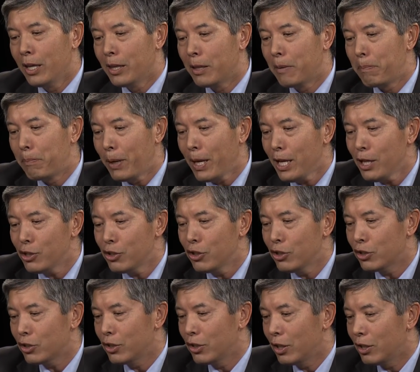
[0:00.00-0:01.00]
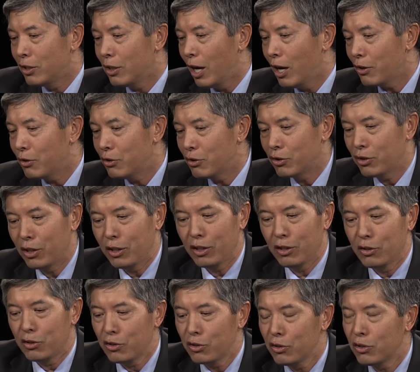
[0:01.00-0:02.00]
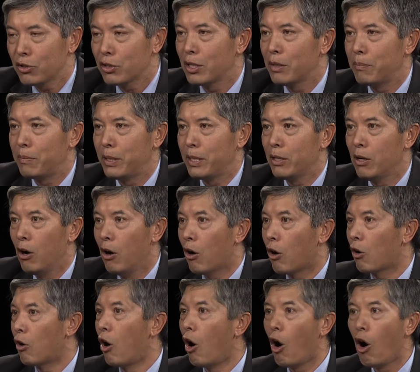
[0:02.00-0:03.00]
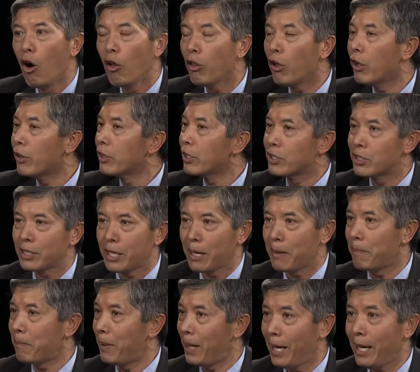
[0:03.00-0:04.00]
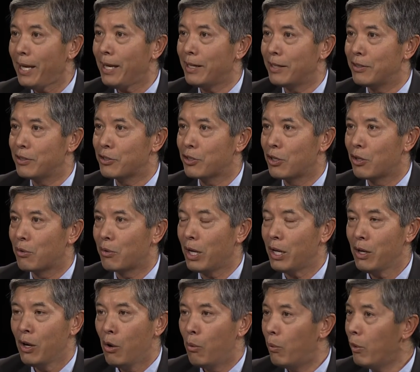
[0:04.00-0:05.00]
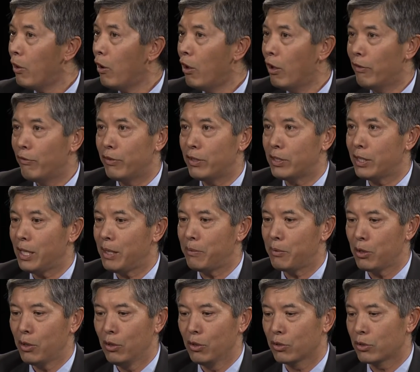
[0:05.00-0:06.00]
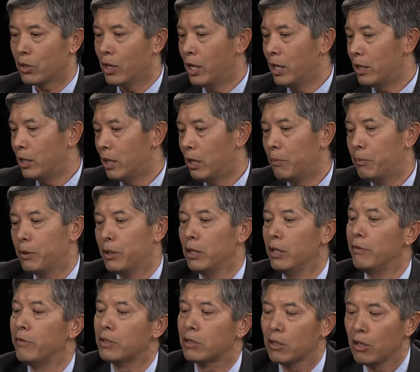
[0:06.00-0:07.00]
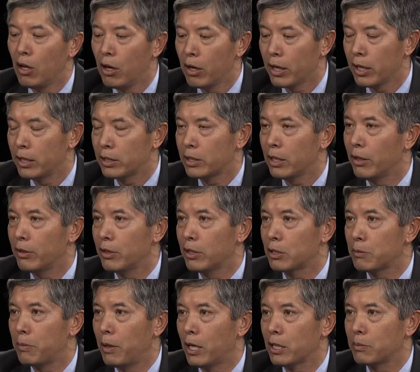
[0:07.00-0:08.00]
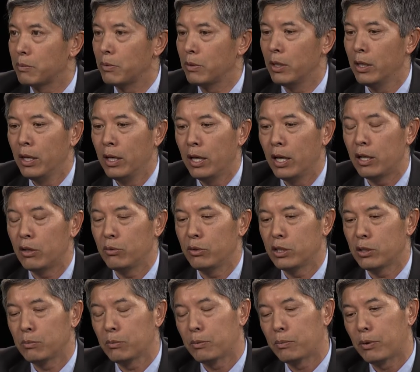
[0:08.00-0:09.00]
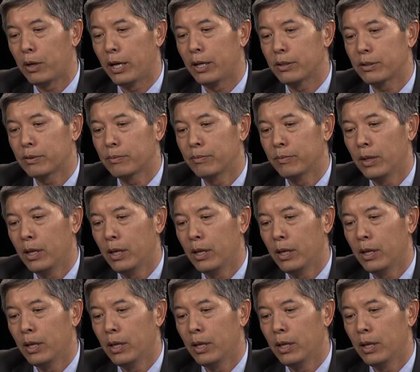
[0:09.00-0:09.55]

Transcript: the patients and the doctors and the insurance company are all on the same page, right? We all have the same goals to help you live as long and as healthy as possible at a reasonable price.